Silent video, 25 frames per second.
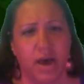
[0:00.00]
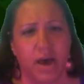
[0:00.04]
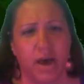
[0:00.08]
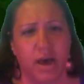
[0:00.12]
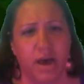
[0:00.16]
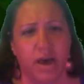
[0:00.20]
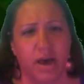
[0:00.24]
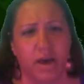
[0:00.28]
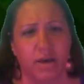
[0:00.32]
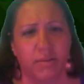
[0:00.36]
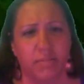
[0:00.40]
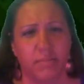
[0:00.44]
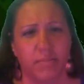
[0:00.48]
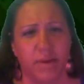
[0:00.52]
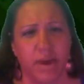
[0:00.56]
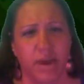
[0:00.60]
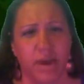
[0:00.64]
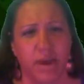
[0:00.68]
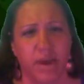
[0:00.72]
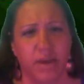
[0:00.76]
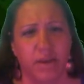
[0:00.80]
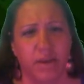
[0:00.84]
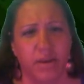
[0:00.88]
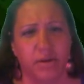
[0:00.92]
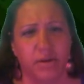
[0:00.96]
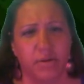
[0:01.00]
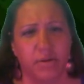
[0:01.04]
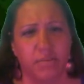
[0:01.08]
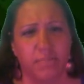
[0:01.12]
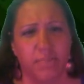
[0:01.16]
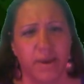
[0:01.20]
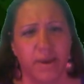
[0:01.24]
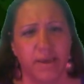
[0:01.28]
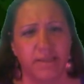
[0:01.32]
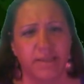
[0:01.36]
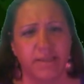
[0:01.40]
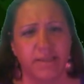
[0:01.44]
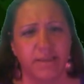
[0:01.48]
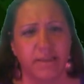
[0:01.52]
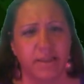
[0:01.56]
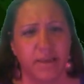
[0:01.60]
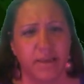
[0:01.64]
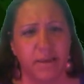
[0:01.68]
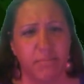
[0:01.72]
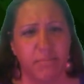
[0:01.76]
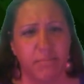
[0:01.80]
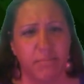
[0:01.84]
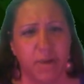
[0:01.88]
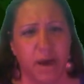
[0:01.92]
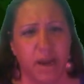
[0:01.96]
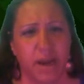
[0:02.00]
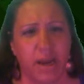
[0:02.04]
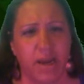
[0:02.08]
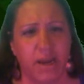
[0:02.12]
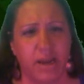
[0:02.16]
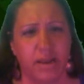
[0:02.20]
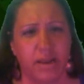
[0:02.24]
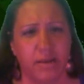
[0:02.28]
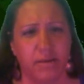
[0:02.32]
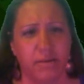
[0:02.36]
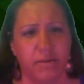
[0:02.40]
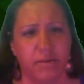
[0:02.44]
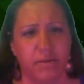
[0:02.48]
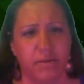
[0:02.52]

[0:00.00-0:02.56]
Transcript: And you're basically mining your